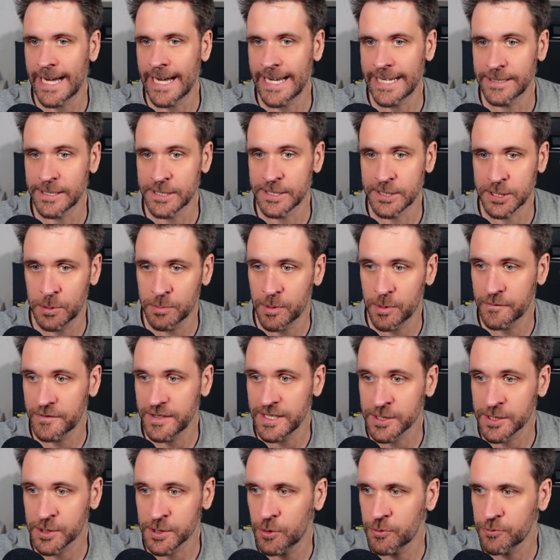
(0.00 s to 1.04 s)
in the scope of
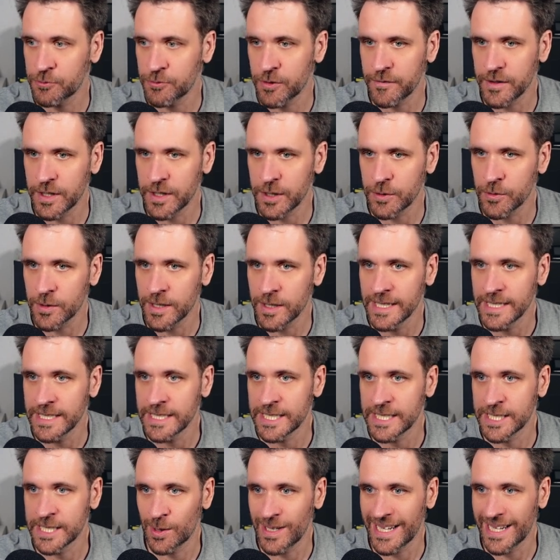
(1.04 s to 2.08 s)
this code review.
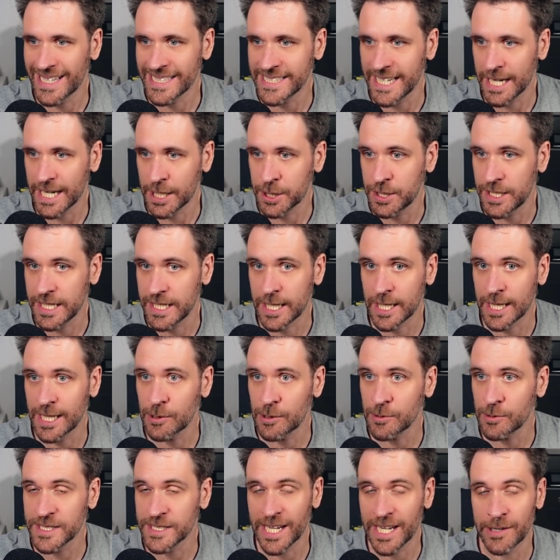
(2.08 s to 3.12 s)
So let's actually
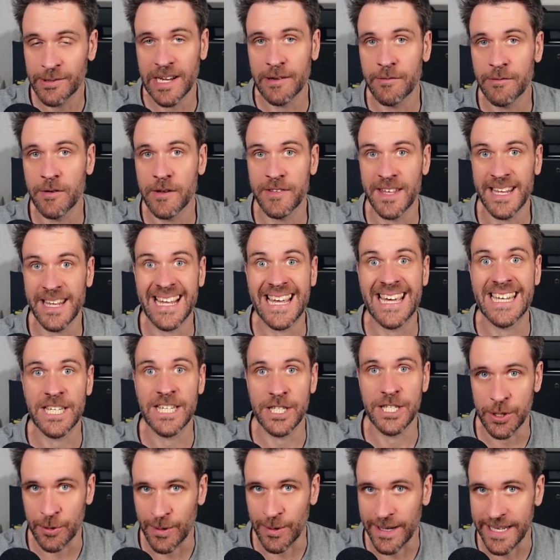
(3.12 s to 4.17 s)
close down everything
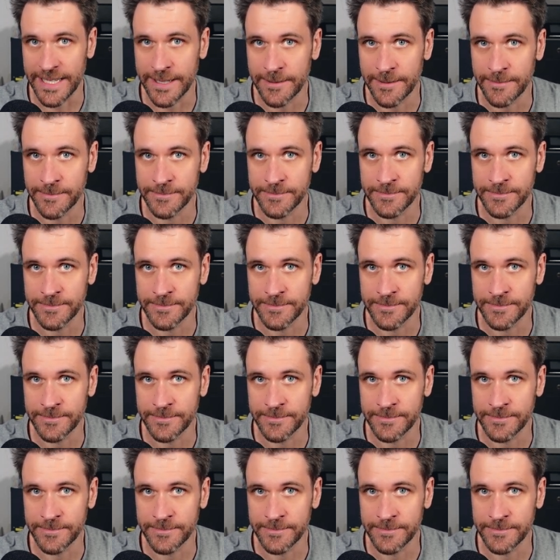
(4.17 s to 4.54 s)
and do it.